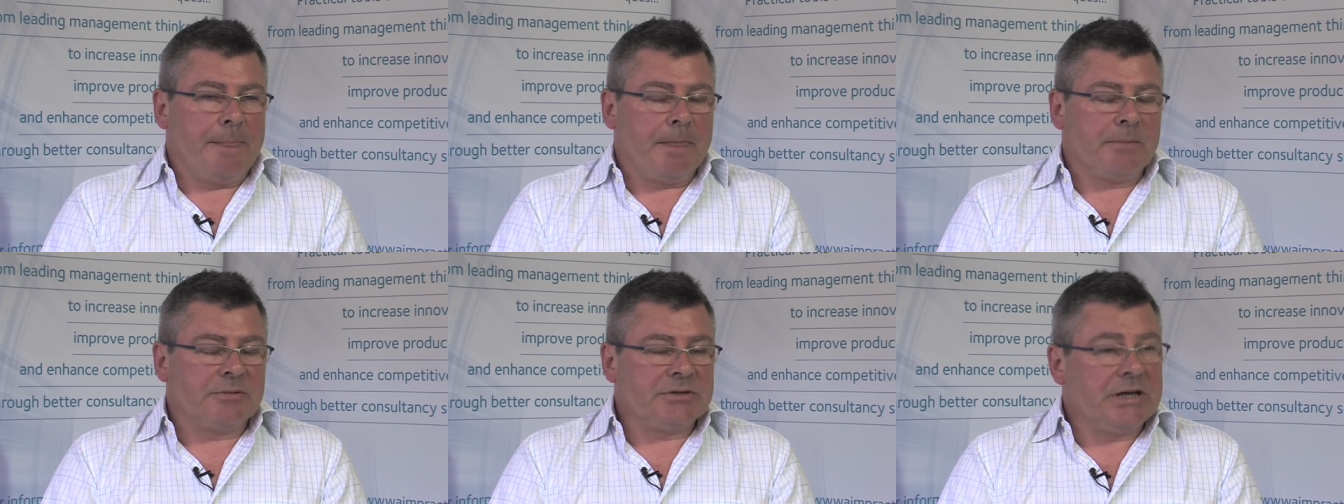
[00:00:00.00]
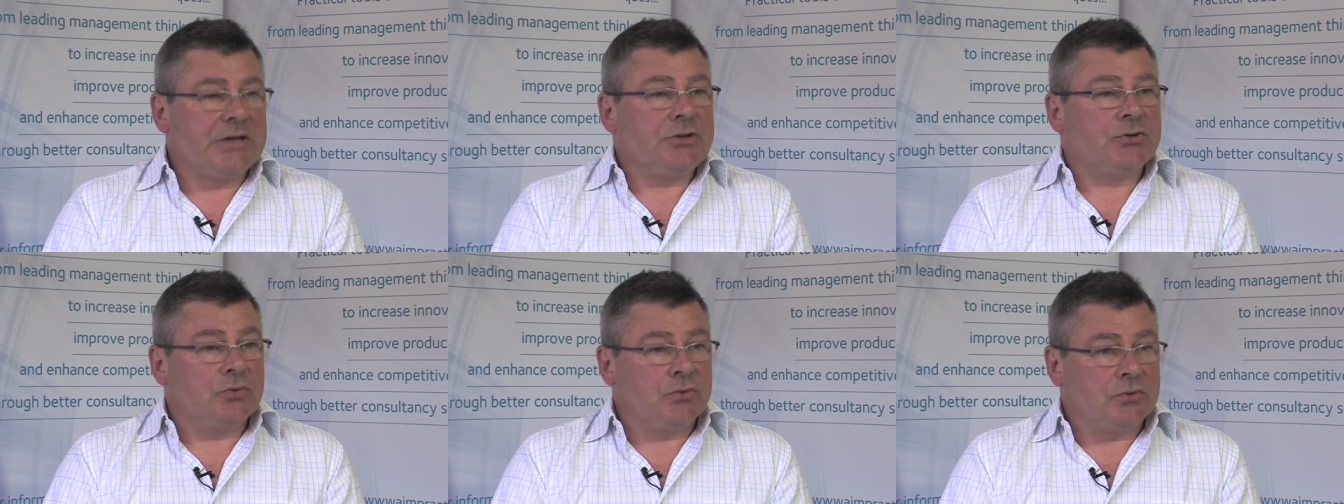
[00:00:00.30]

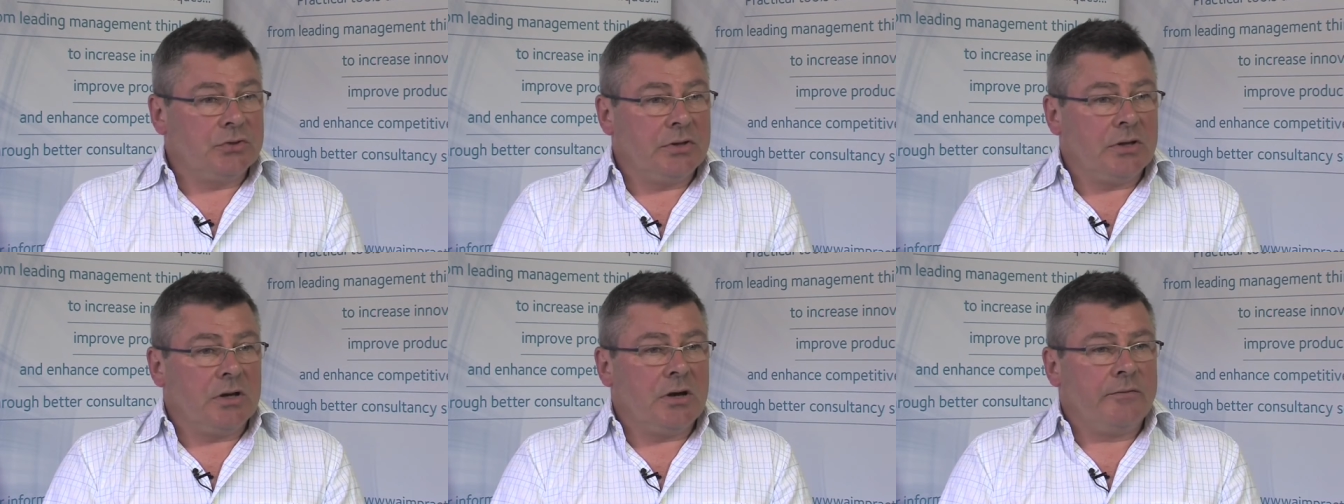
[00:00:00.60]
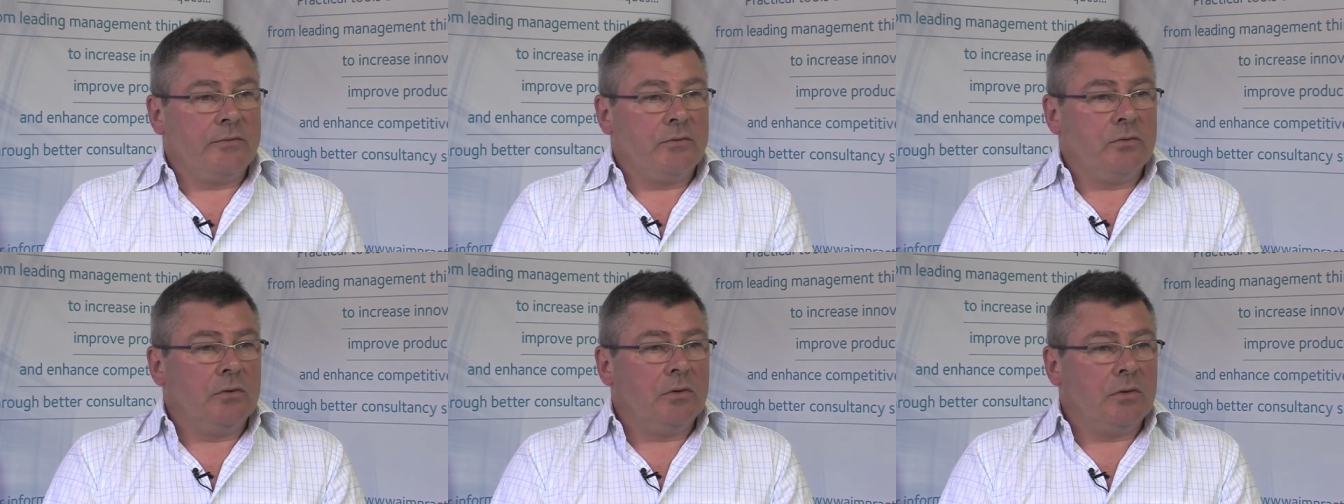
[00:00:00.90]
central to the
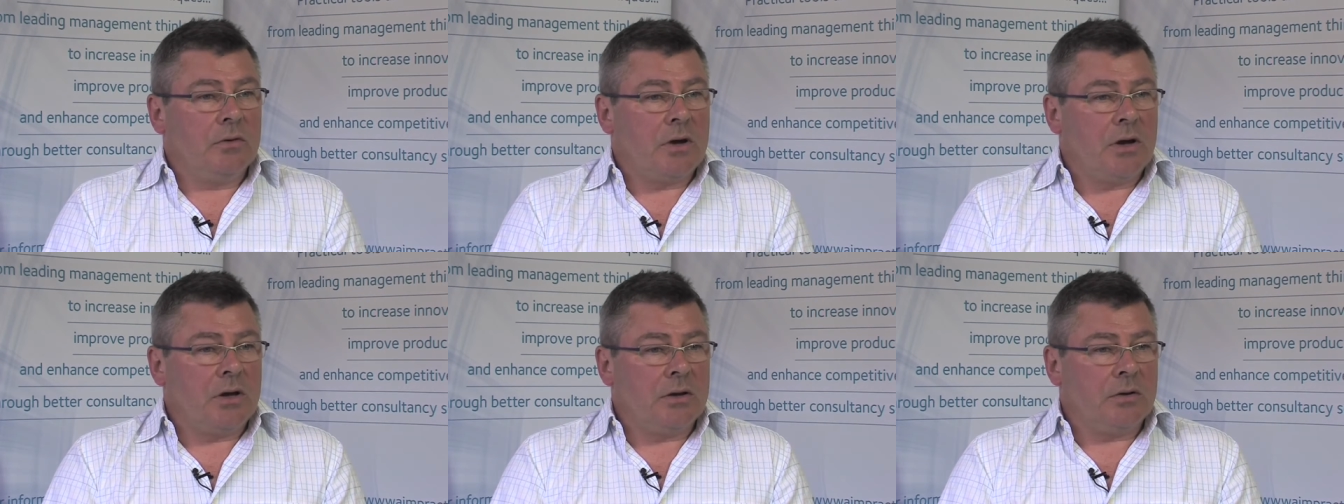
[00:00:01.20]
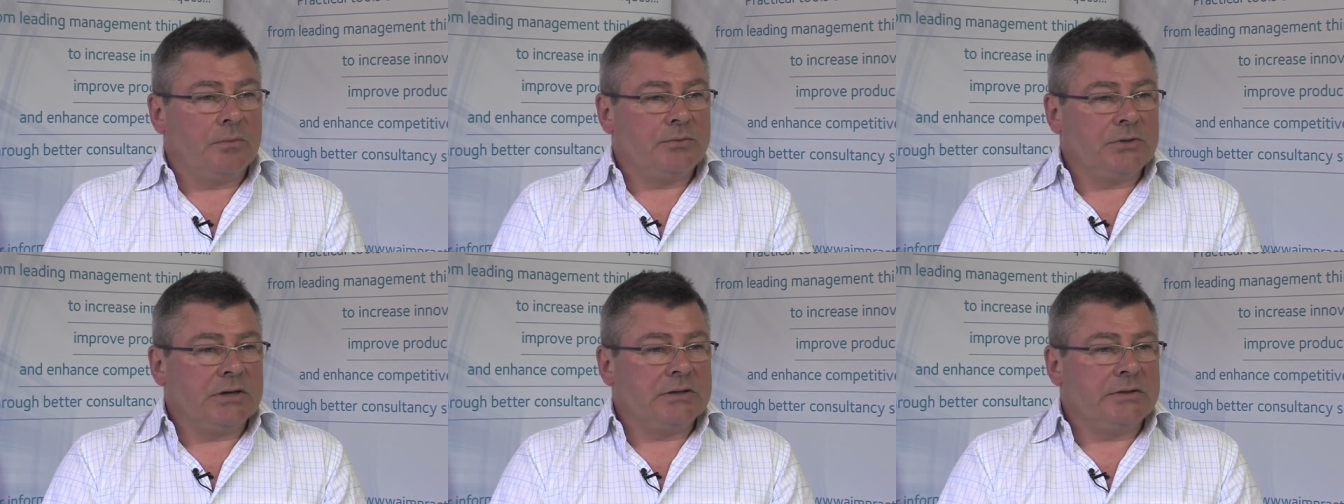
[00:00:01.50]
overall
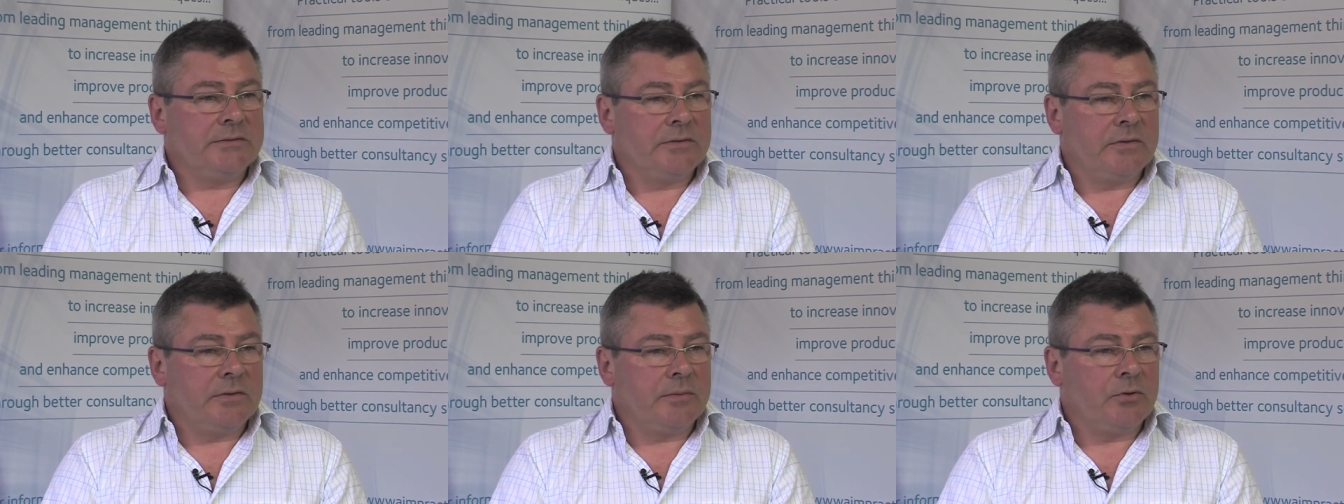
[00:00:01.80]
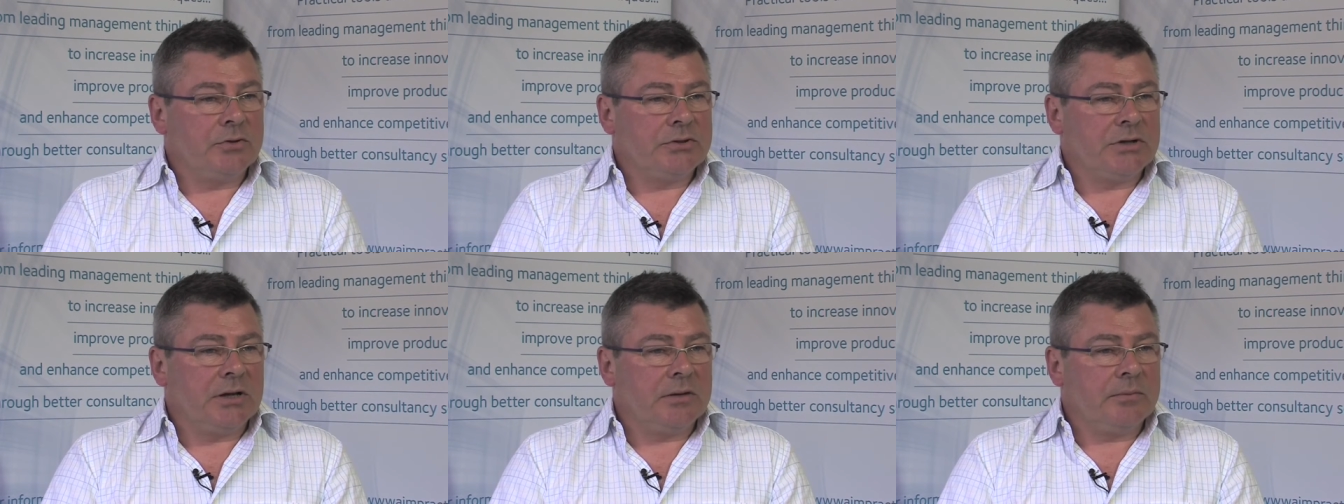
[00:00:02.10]
objectives of the
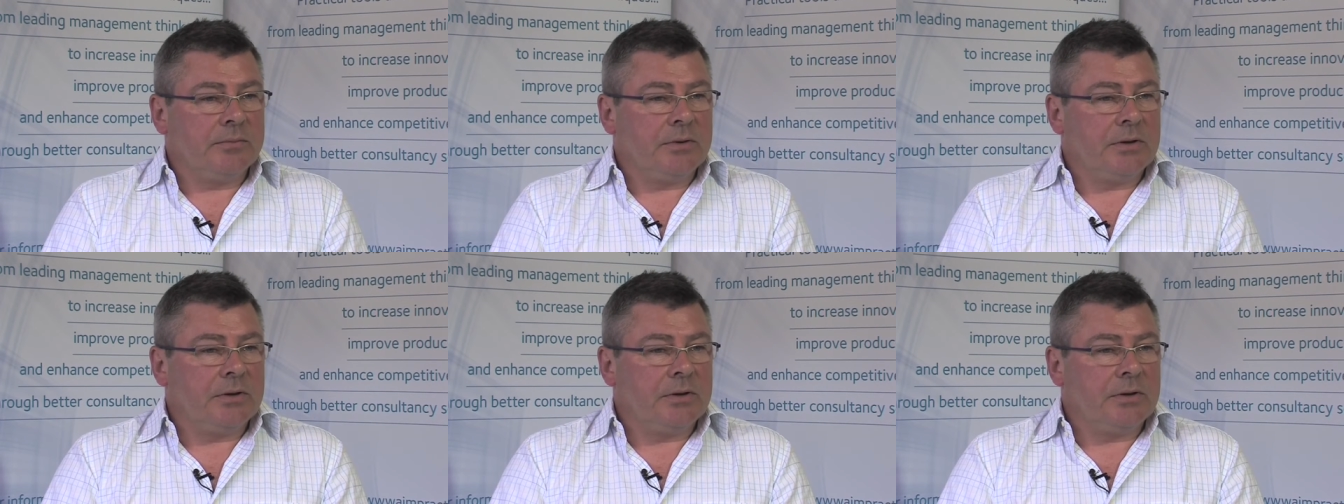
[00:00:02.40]
project,